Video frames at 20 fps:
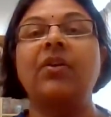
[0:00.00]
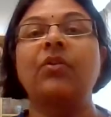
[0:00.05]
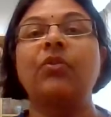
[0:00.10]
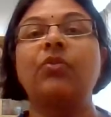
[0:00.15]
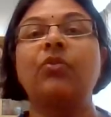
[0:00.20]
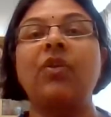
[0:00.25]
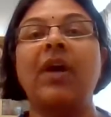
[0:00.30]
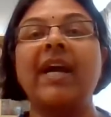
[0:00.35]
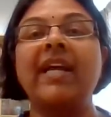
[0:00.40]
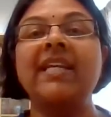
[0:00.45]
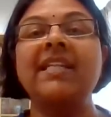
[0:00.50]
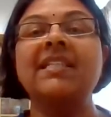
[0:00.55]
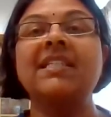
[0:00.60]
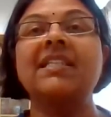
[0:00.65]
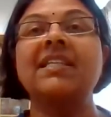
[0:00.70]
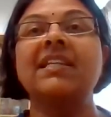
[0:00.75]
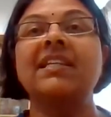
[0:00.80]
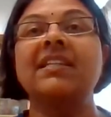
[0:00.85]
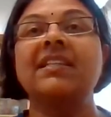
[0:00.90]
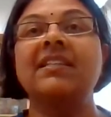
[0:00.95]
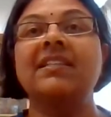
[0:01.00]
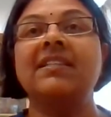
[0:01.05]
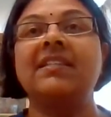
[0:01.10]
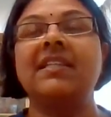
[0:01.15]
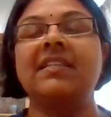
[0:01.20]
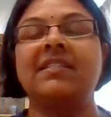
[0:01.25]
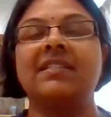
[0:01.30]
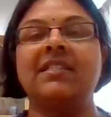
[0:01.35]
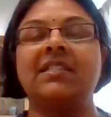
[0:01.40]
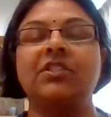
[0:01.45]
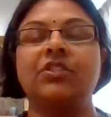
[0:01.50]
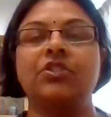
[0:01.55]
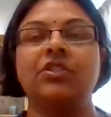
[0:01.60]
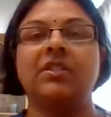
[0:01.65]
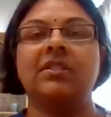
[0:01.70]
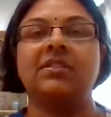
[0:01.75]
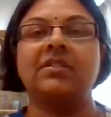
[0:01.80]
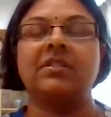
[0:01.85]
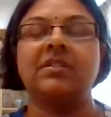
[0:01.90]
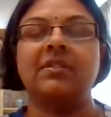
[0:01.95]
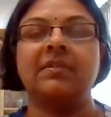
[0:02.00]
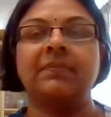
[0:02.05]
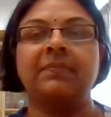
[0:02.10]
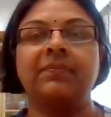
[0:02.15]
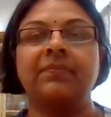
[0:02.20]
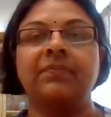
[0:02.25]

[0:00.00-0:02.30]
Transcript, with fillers: right decisions.